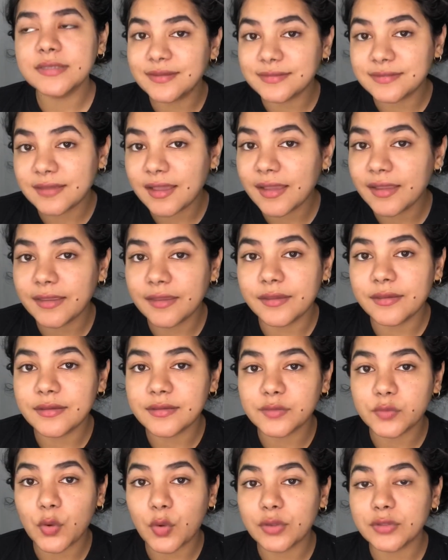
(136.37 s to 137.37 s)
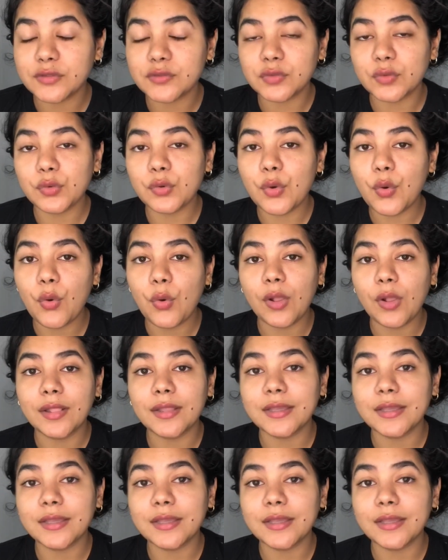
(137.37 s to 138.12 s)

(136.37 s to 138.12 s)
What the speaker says: Acai is also called